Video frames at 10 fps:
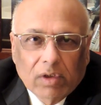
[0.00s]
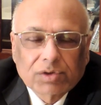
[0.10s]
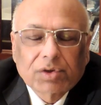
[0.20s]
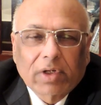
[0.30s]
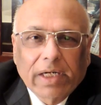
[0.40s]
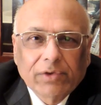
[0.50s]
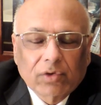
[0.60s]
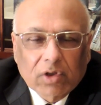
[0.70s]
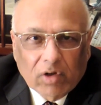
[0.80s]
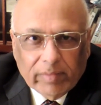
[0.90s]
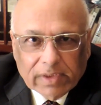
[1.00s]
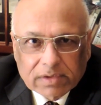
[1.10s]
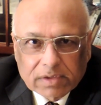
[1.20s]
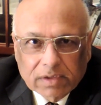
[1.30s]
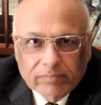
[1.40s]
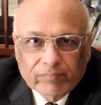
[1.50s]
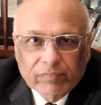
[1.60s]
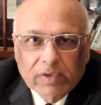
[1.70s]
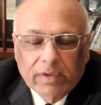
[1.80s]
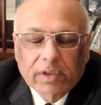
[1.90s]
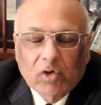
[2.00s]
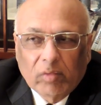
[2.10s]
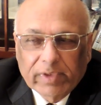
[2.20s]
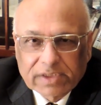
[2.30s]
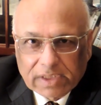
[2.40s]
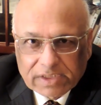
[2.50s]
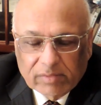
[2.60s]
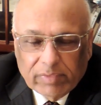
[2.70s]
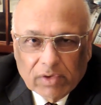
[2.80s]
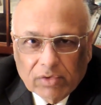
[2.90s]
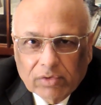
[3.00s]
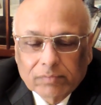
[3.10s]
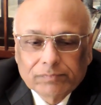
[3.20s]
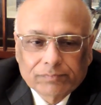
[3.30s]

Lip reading: Also write your comments in the comment section below.